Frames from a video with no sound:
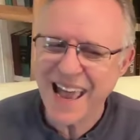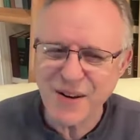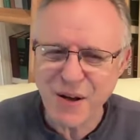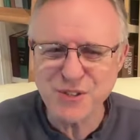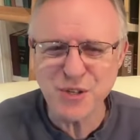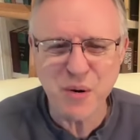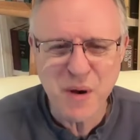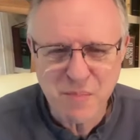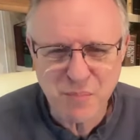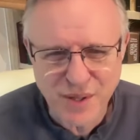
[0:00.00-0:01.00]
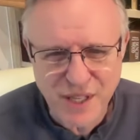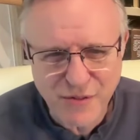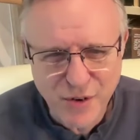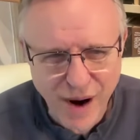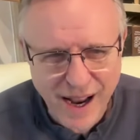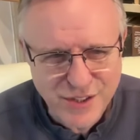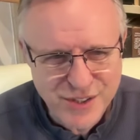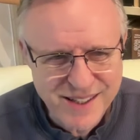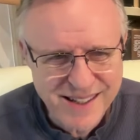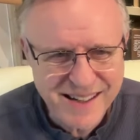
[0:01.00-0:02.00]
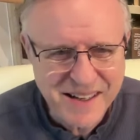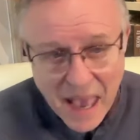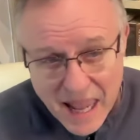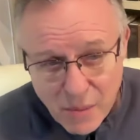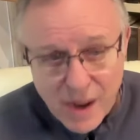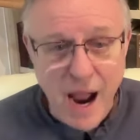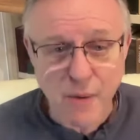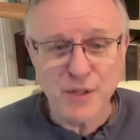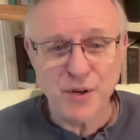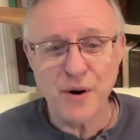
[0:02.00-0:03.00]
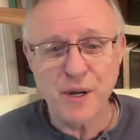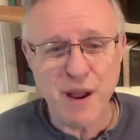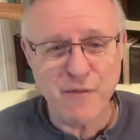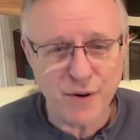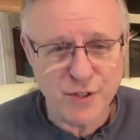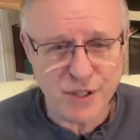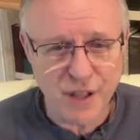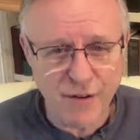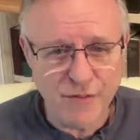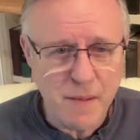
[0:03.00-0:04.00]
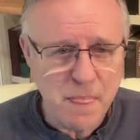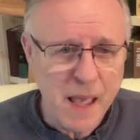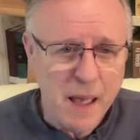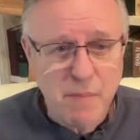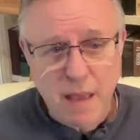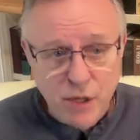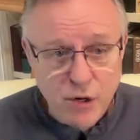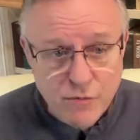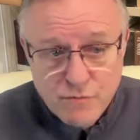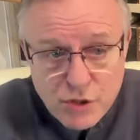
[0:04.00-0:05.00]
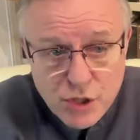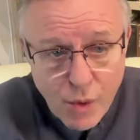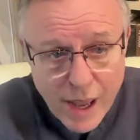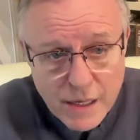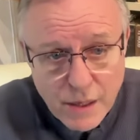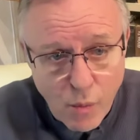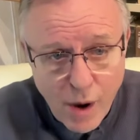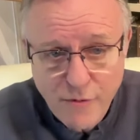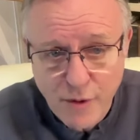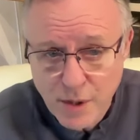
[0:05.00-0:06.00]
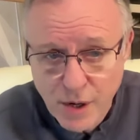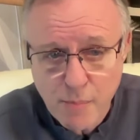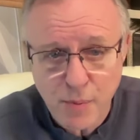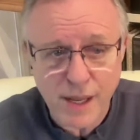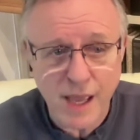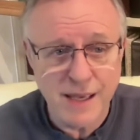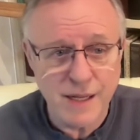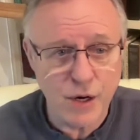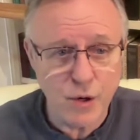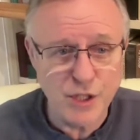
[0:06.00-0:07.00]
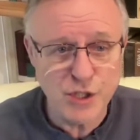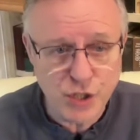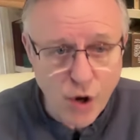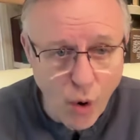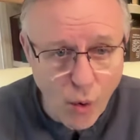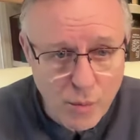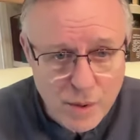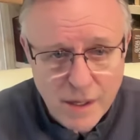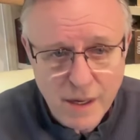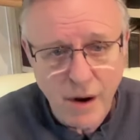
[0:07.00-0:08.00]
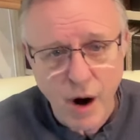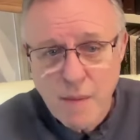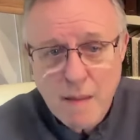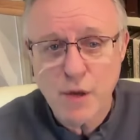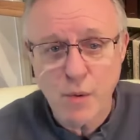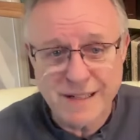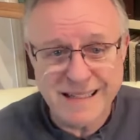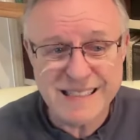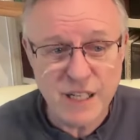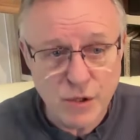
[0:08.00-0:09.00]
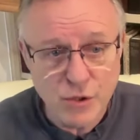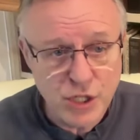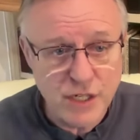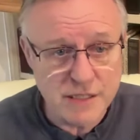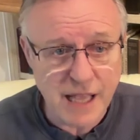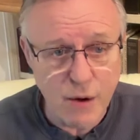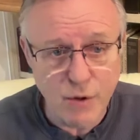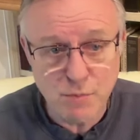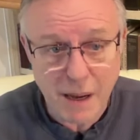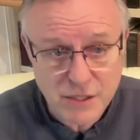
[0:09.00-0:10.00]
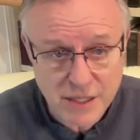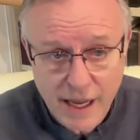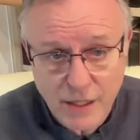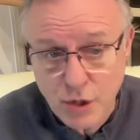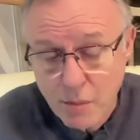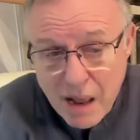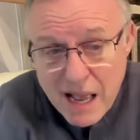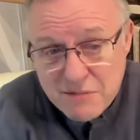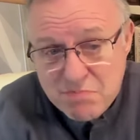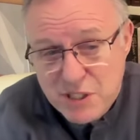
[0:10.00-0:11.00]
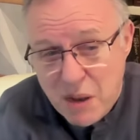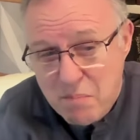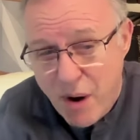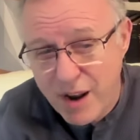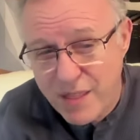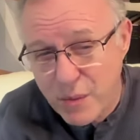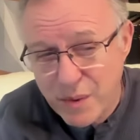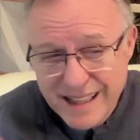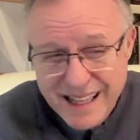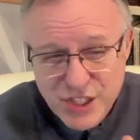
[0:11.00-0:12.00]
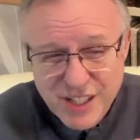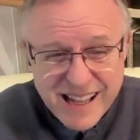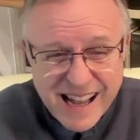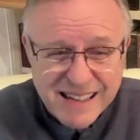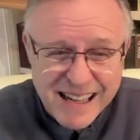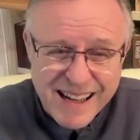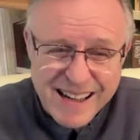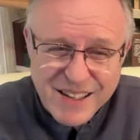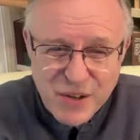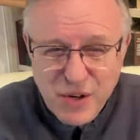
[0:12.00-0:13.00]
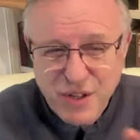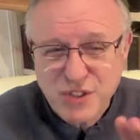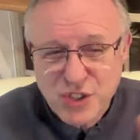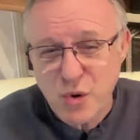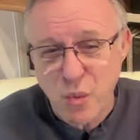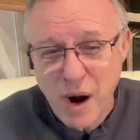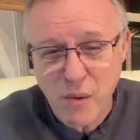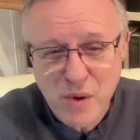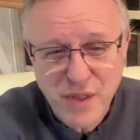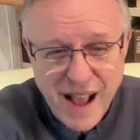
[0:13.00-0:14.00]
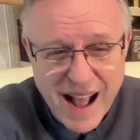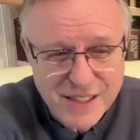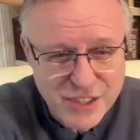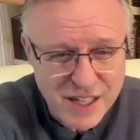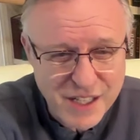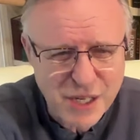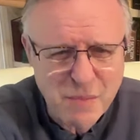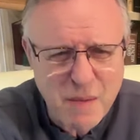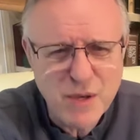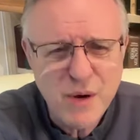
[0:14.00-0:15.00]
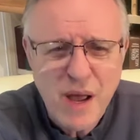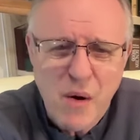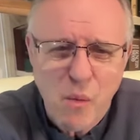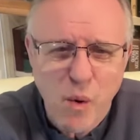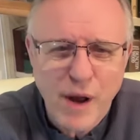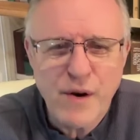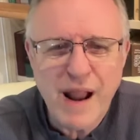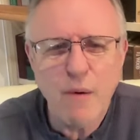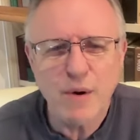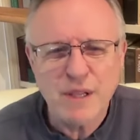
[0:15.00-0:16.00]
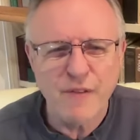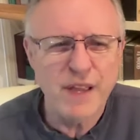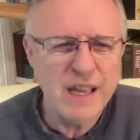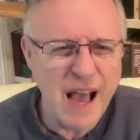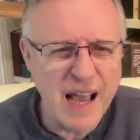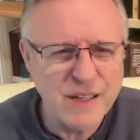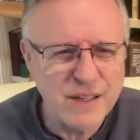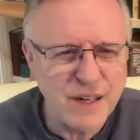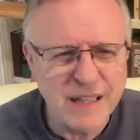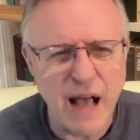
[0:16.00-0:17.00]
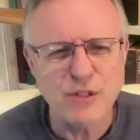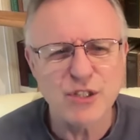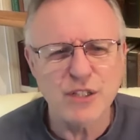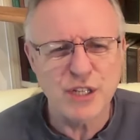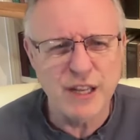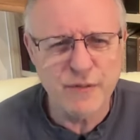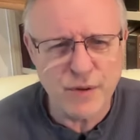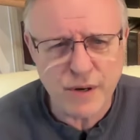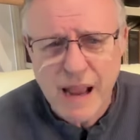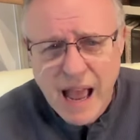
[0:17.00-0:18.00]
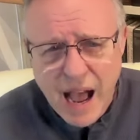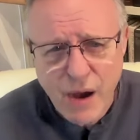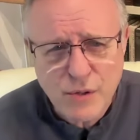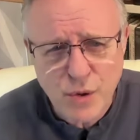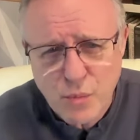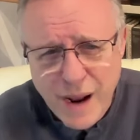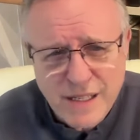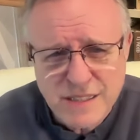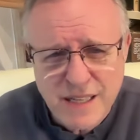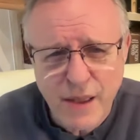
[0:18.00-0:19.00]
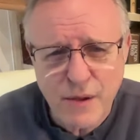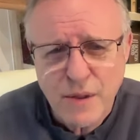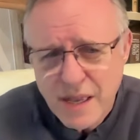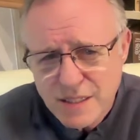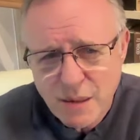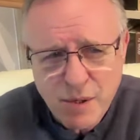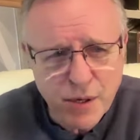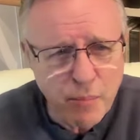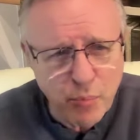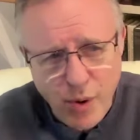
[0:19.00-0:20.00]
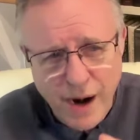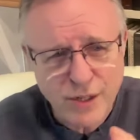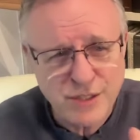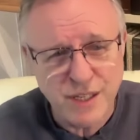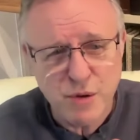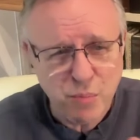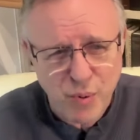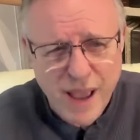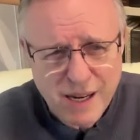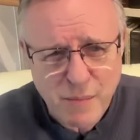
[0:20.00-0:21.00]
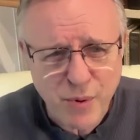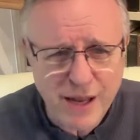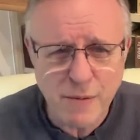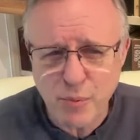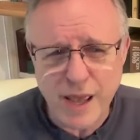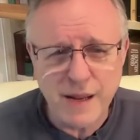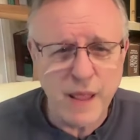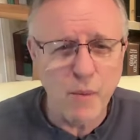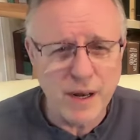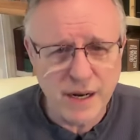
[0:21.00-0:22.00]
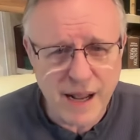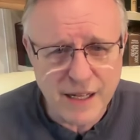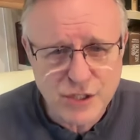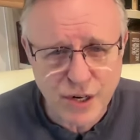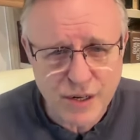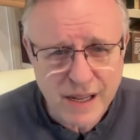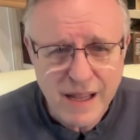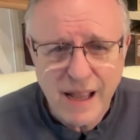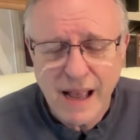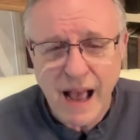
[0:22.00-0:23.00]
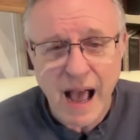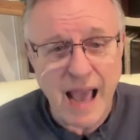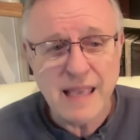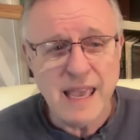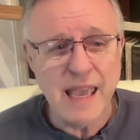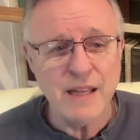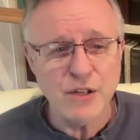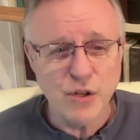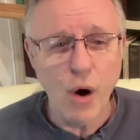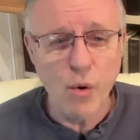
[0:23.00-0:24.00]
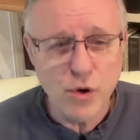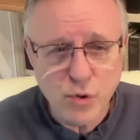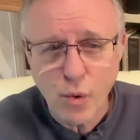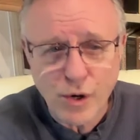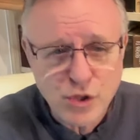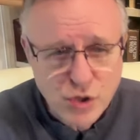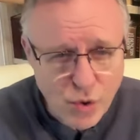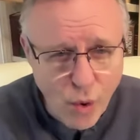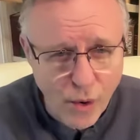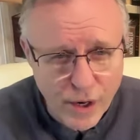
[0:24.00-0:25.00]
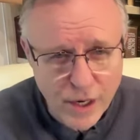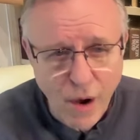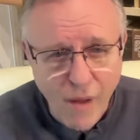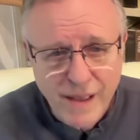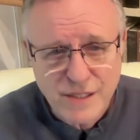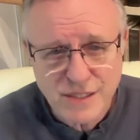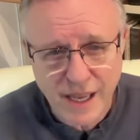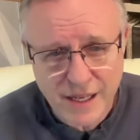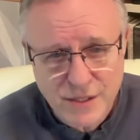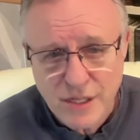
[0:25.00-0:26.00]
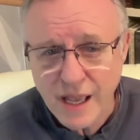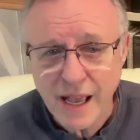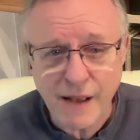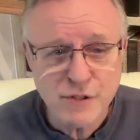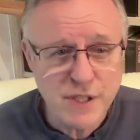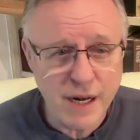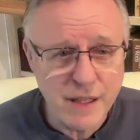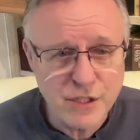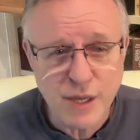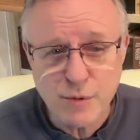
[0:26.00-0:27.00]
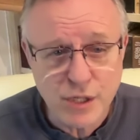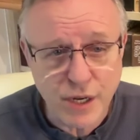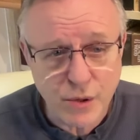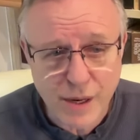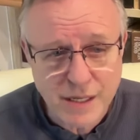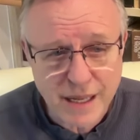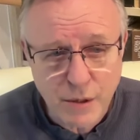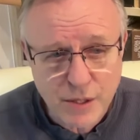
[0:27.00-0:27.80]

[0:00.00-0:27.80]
and also believe Christ. Anyway, I returned to my first love. Maybe you've strayed away from your upbringing in a Christian home, or maybe you were disillusioned as I was by science or by some part of the religion that you couldn't square with God's teaching. Maybe you wondered how a loving God could allow such evil, or how to reconcile some of your prayers that you prayed and prayed and prayed and they went unanswered. I can't know your story. All I can say is I've studied the subject in great